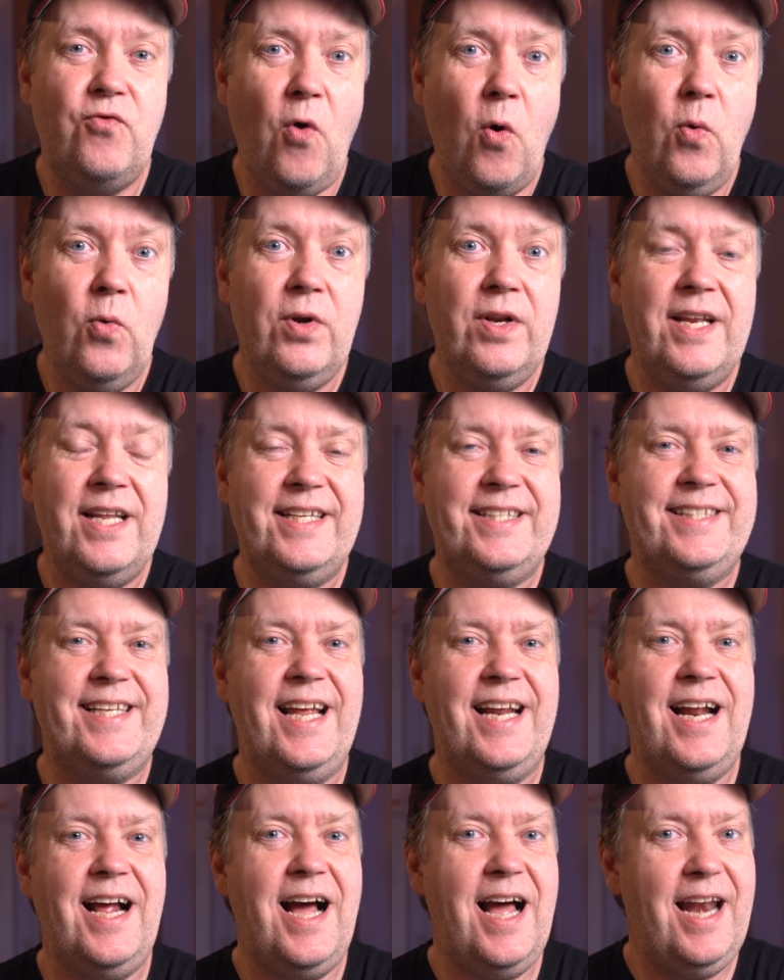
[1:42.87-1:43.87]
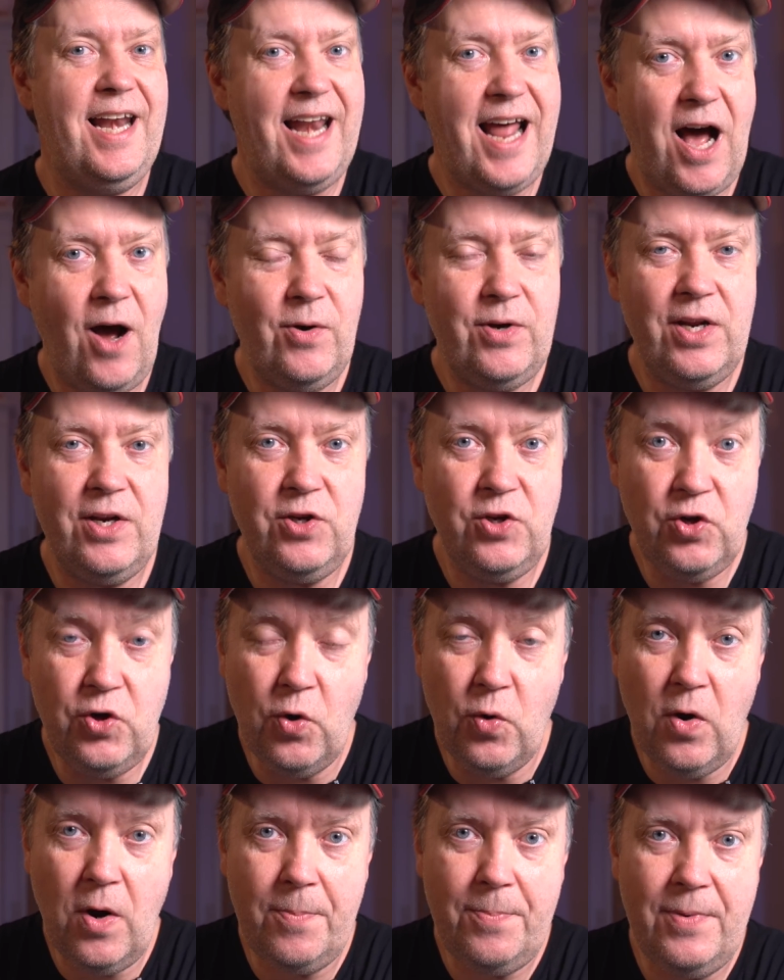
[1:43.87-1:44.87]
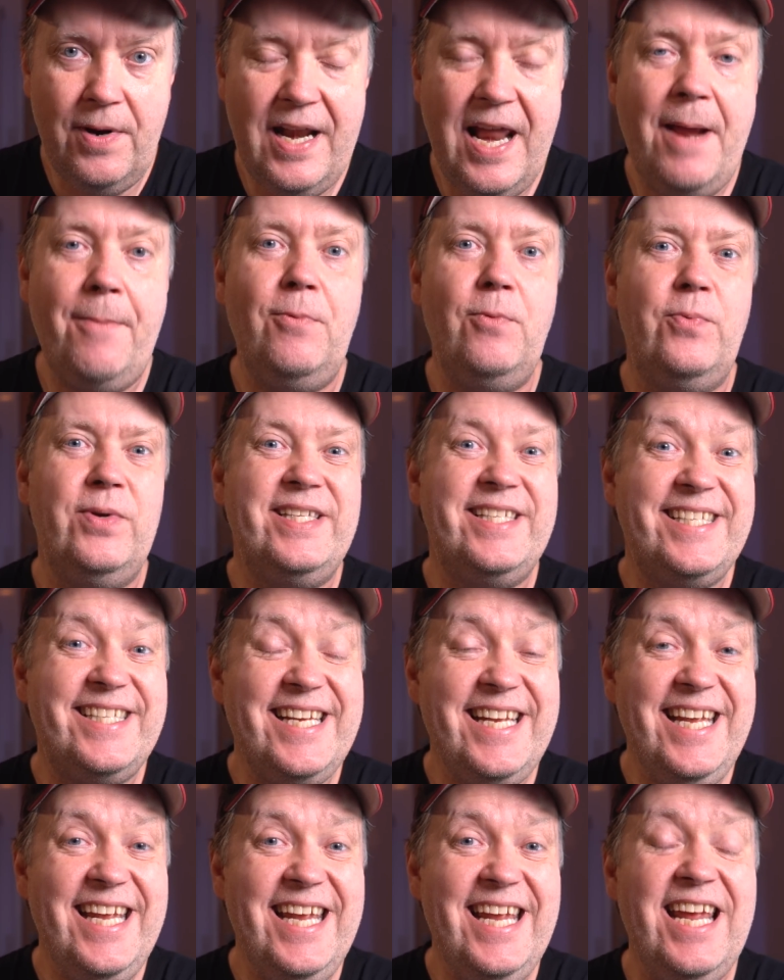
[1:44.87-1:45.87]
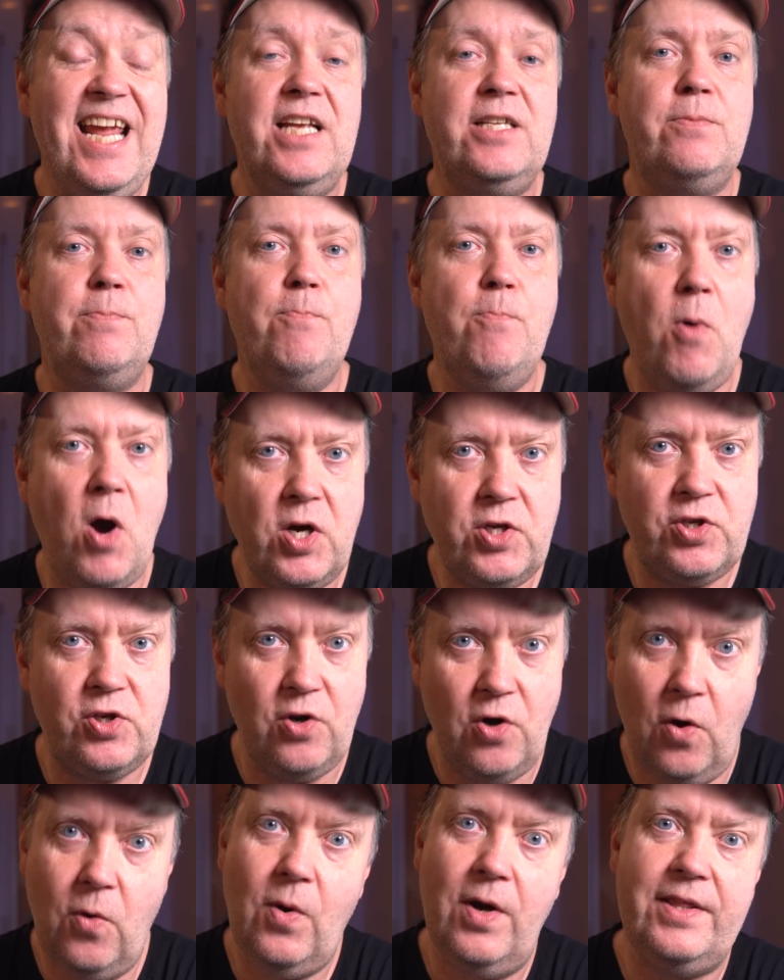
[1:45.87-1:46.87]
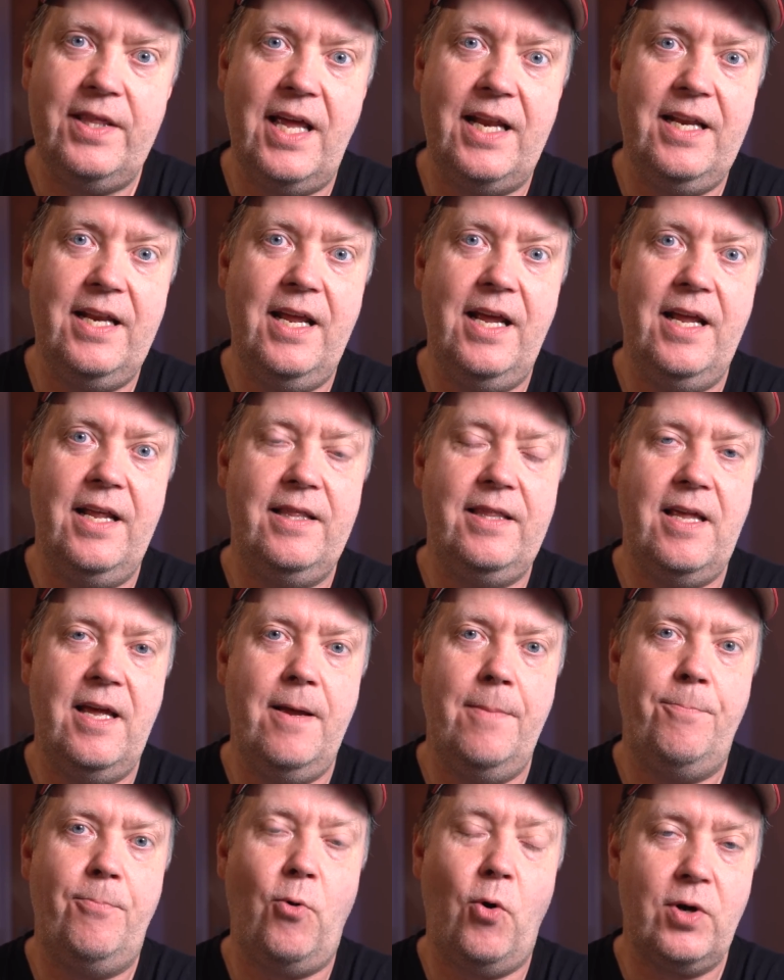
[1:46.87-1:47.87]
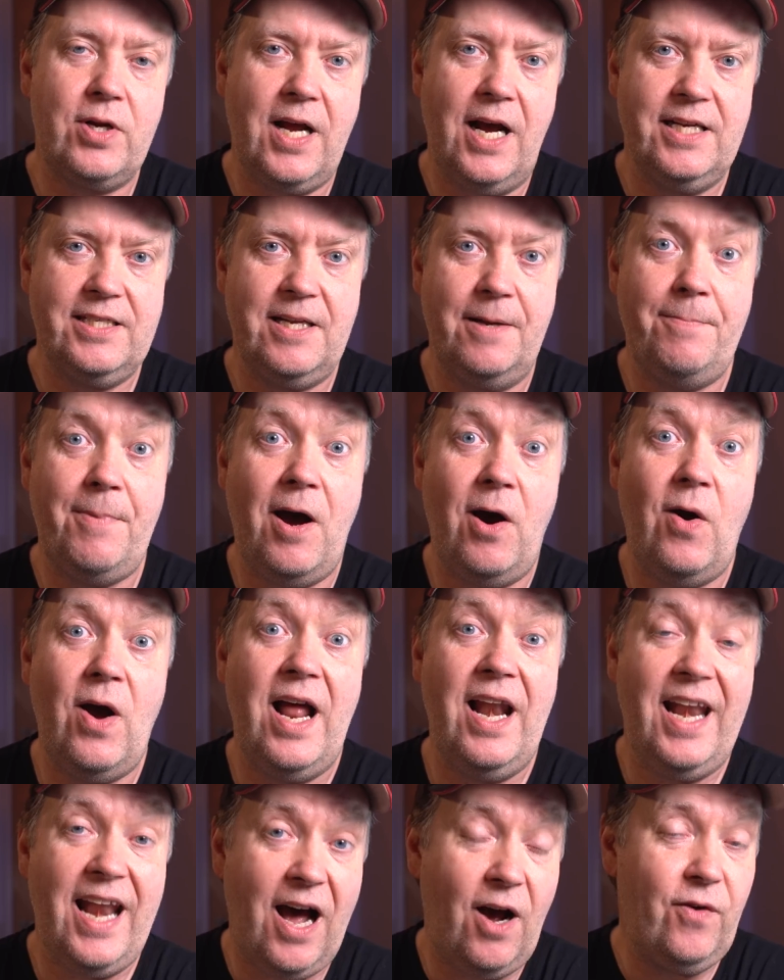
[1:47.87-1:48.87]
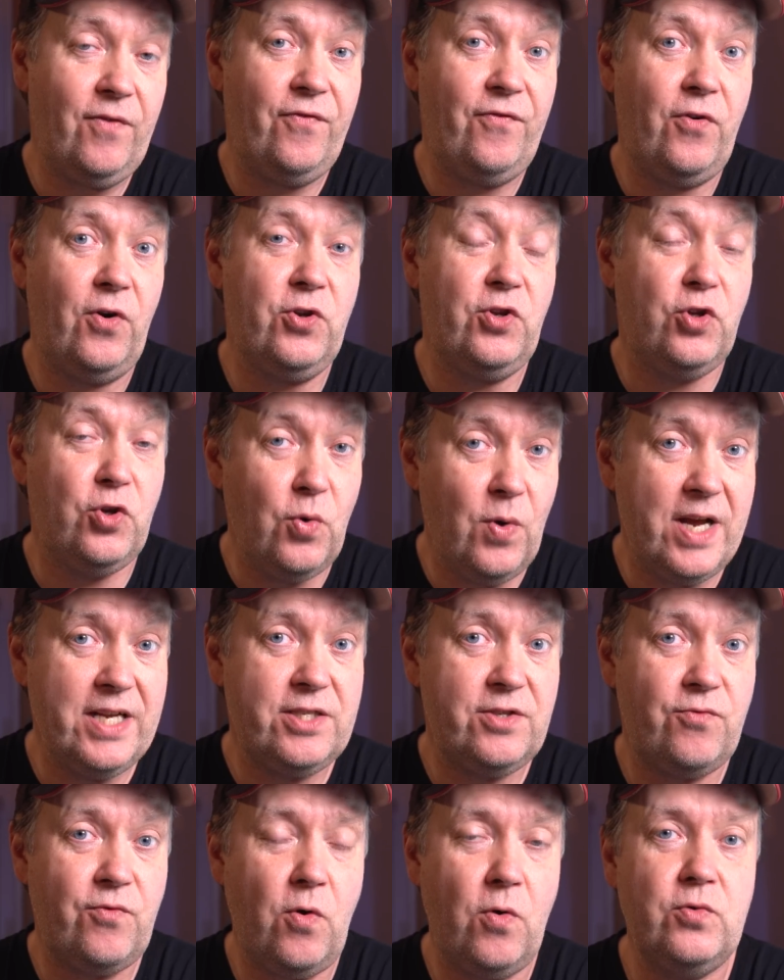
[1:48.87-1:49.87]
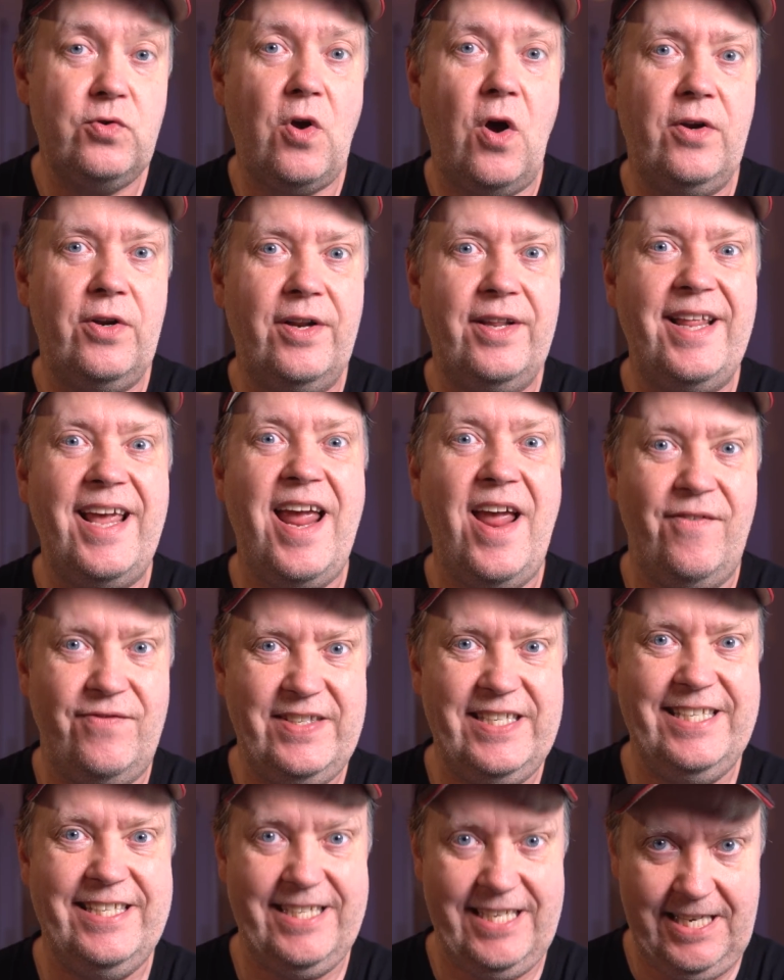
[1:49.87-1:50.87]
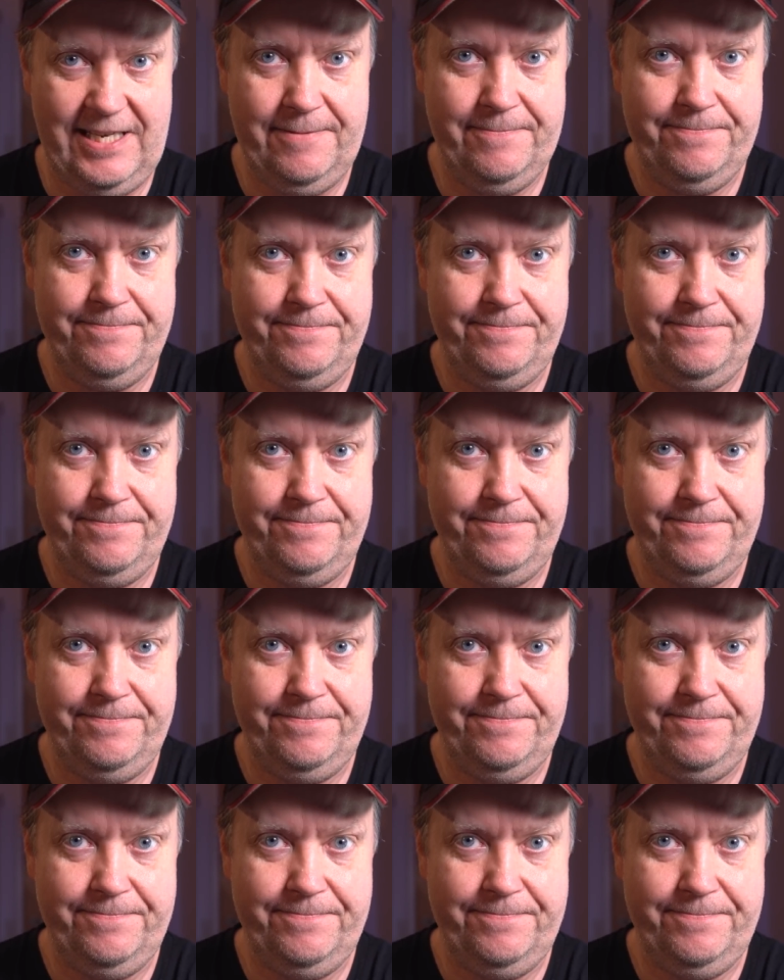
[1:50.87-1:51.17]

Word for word: drones that are allowed in Europe labeled with CE is much lower than the broadcasting power allowed for US drones under the FCC.